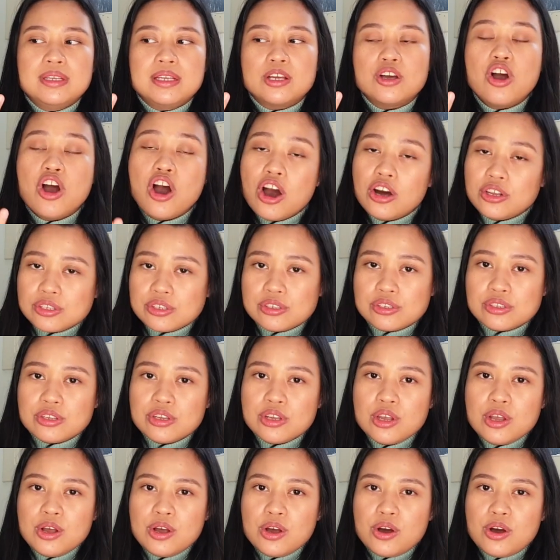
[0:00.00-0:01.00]
cost
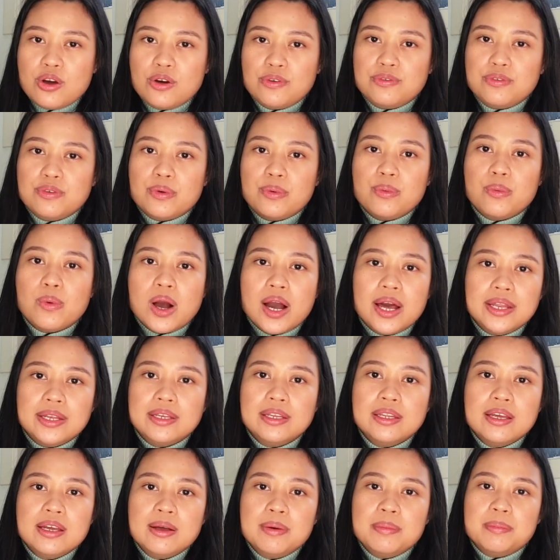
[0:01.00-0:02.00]
of
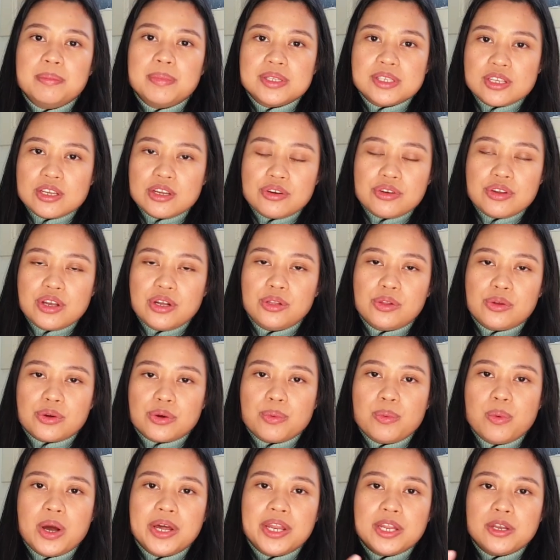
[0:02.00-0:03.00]
one material
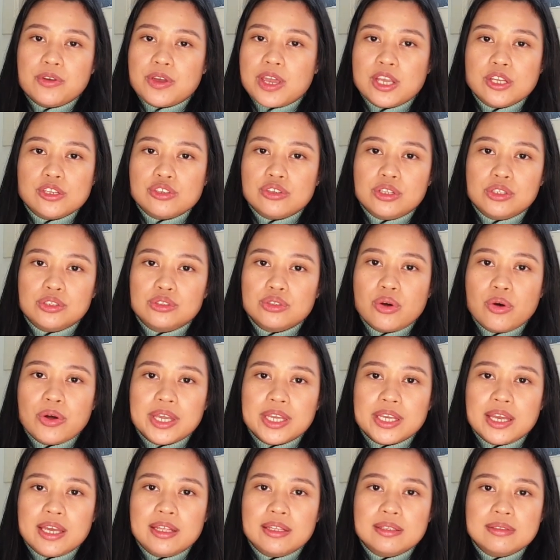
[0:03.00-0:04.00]
or one educational
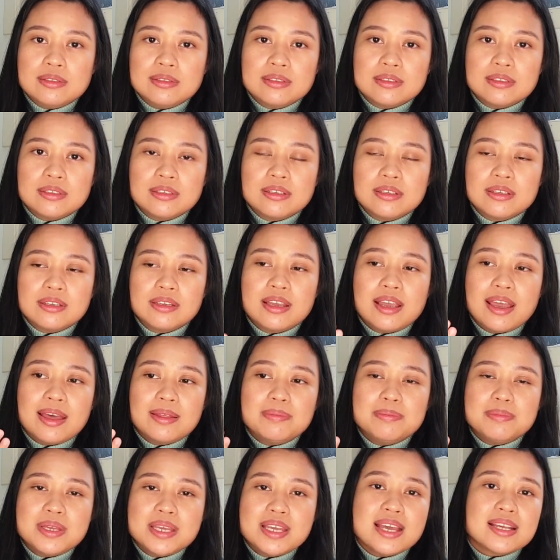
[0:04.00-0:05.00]
toy
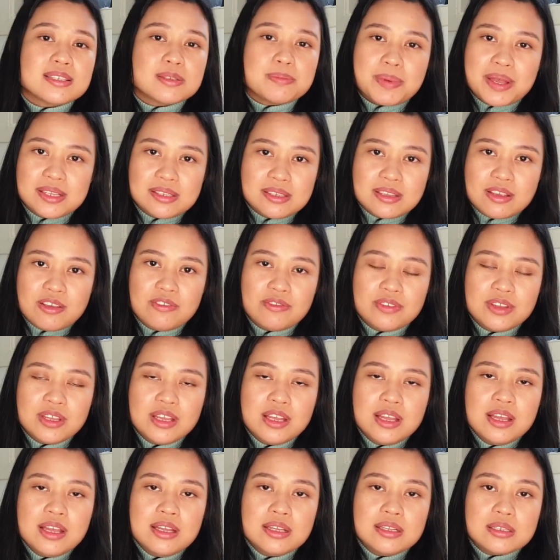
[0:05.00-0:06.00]
can be expensive.
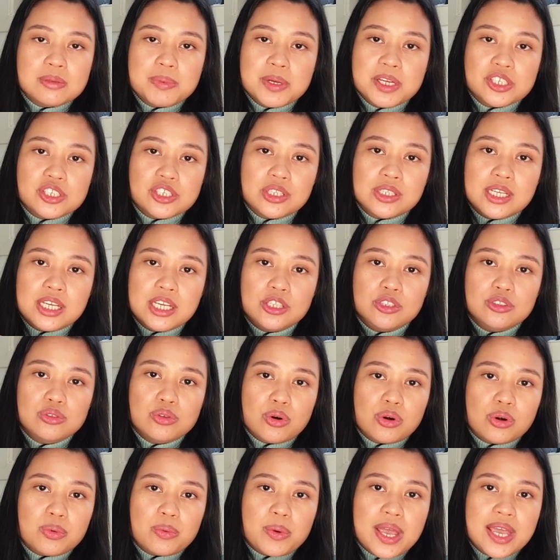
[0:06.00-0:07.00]
Especially in
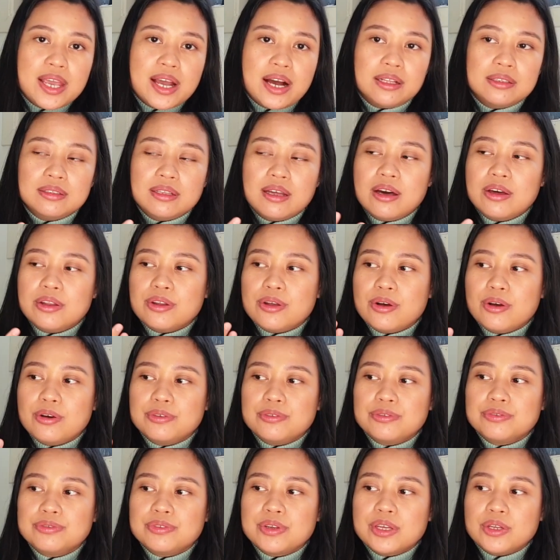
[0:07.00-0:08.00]
Norway, a lot
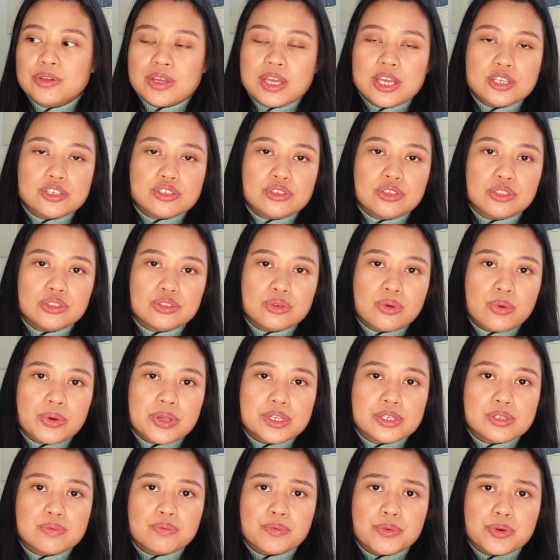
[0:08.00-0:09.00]
of educational
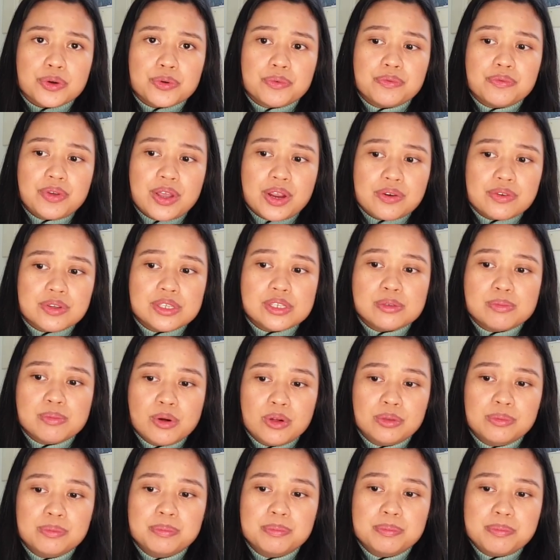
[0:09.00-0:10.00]
toys for very
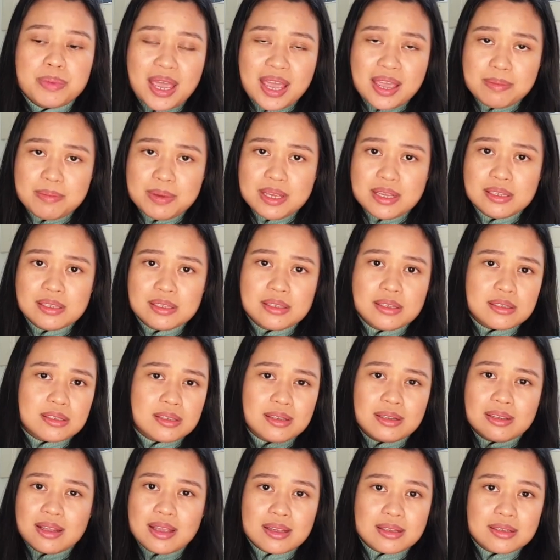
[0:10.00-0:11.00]
small babies
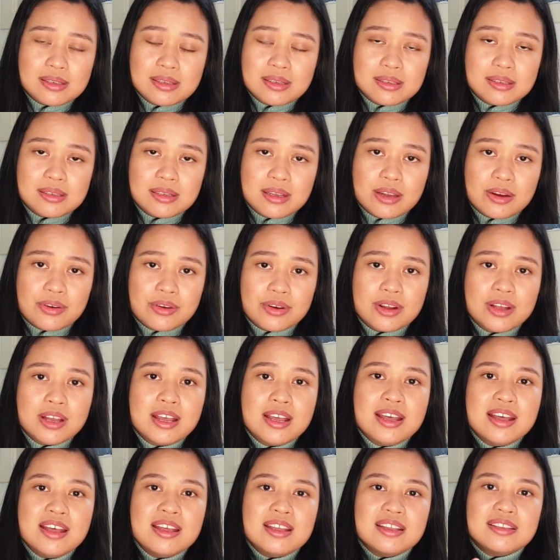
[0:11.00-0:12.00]
doesn't exist here.
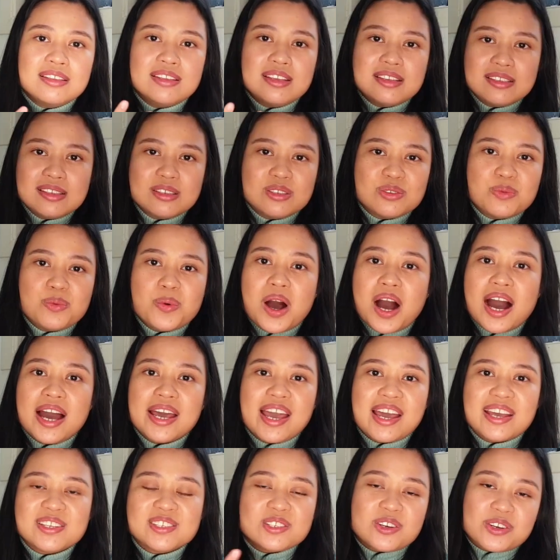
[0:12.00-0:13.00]
This is why
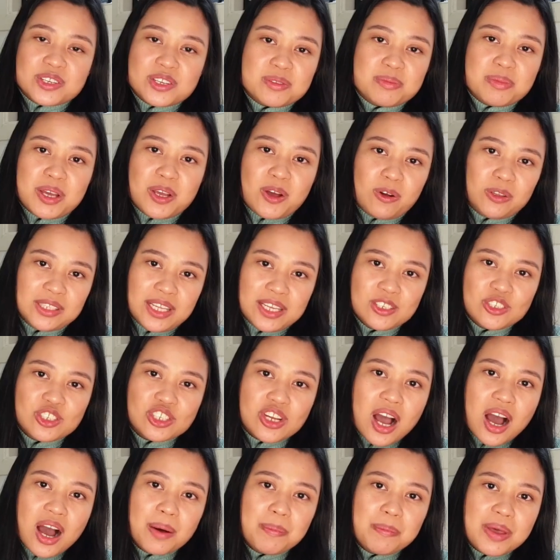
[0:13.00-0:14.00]
I started my online
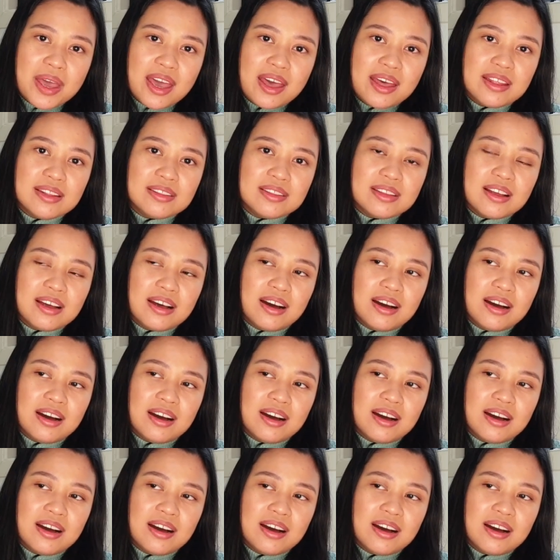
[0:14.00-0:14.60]
shop, and